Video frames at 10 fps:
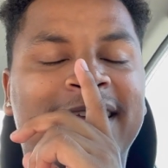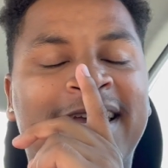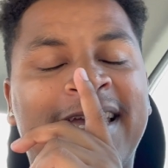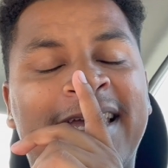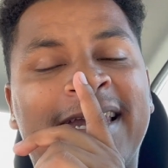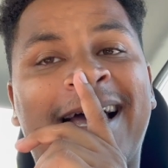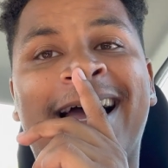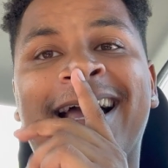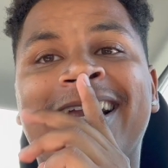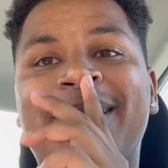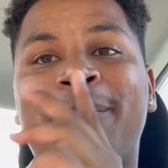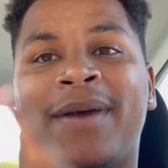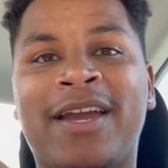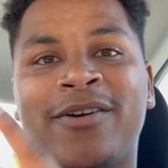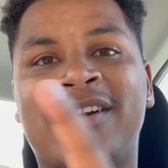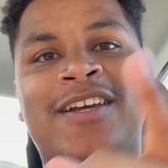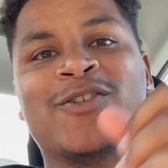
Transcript: And I got a banger today,